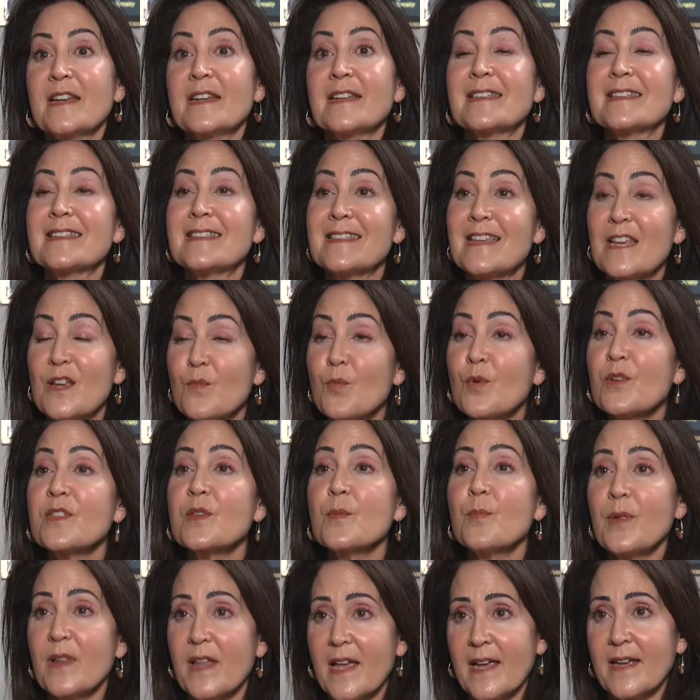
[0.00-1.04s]
to see what the
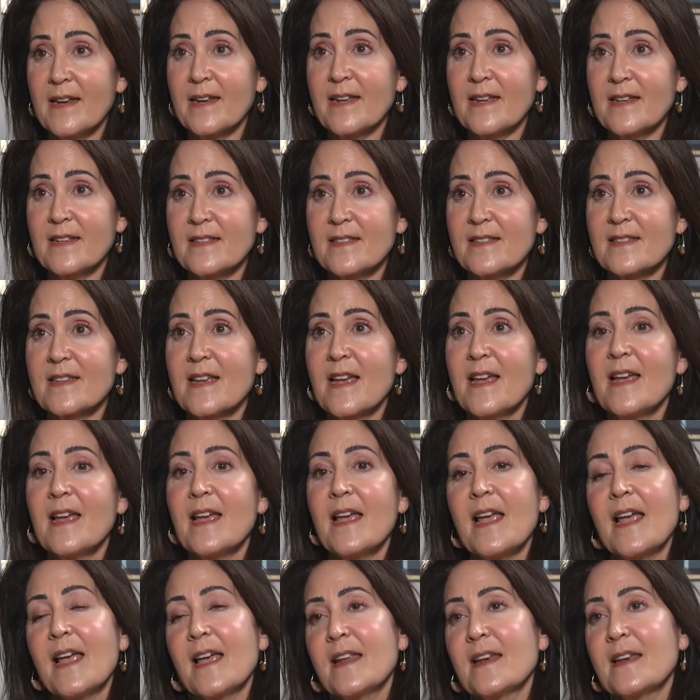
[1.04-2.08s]
plan is
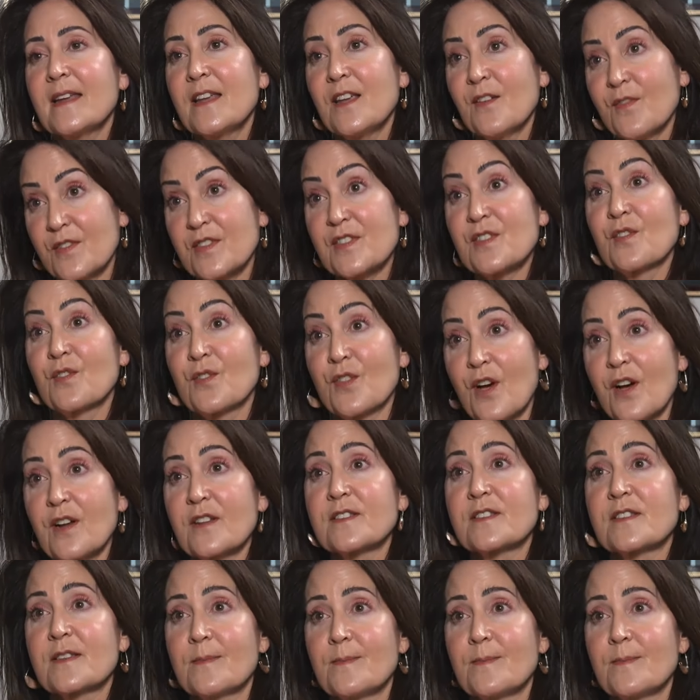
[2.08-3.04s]
and give us their thoughts.